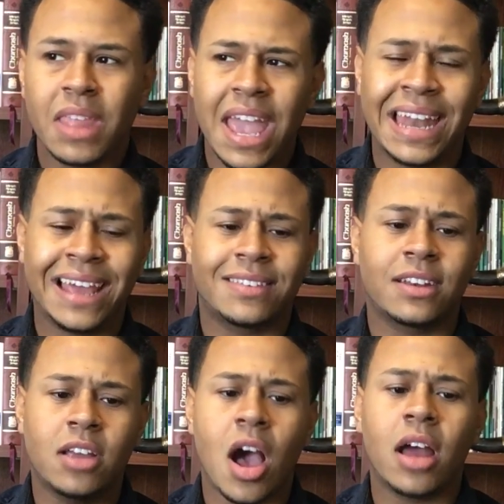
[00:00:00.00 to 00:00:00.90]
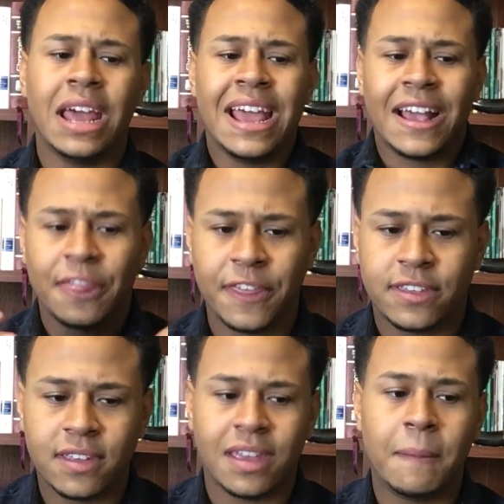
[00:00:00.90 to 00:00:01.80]
And I said, God,
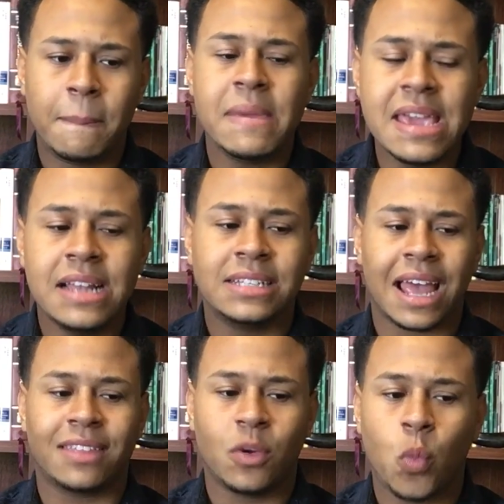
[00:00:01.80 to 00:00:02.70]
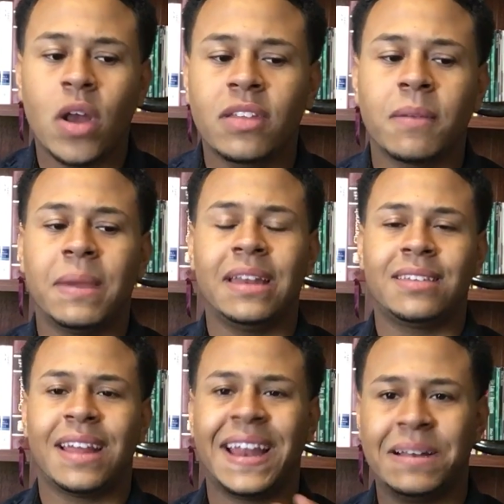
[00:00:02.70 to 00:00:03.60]
it means, I said, what does it mean? He
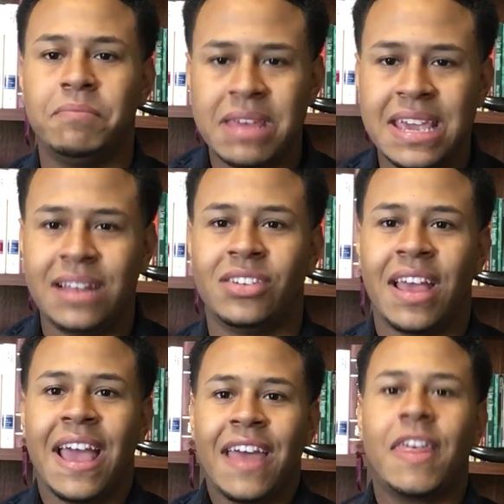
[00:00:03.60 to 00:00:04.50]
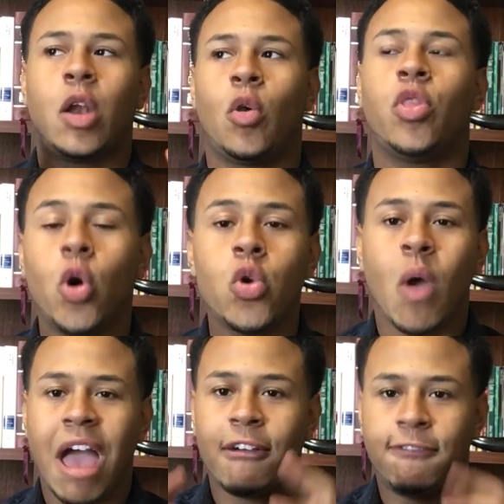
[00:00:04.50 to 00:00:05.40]
said, it means that although you
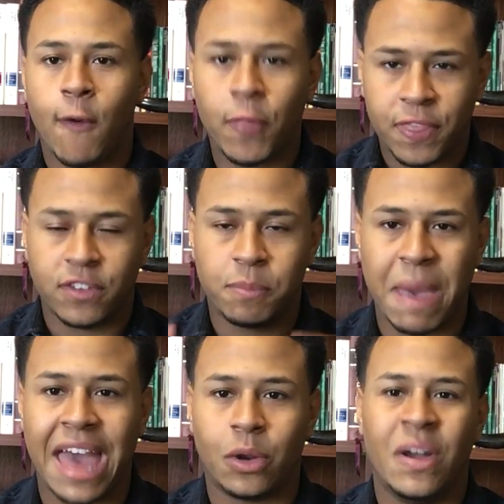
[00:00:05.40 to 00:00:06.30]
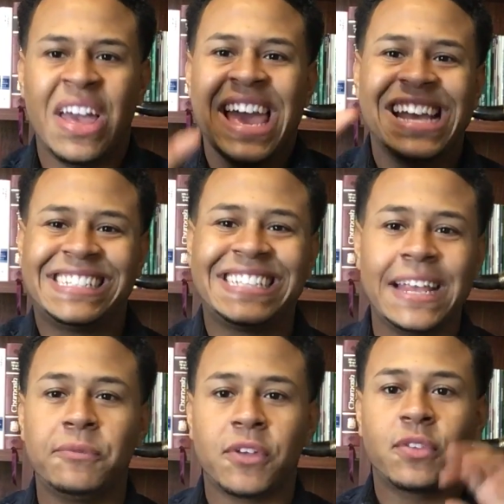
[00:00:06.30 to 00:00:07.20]
have fought this battle, it
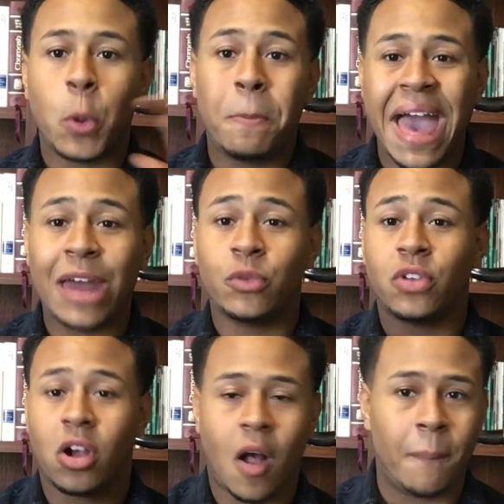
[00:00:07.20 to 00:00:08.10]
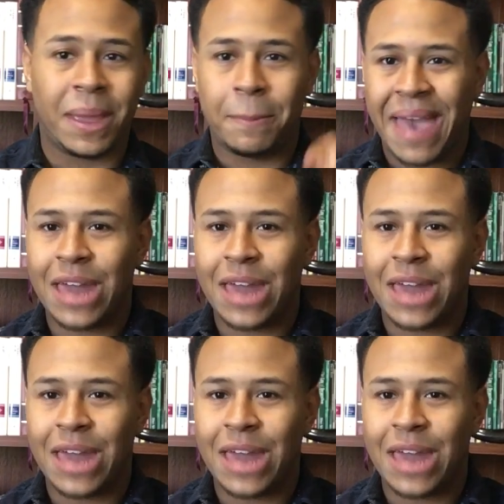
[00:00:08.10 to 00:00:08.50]
seems as though battles are coming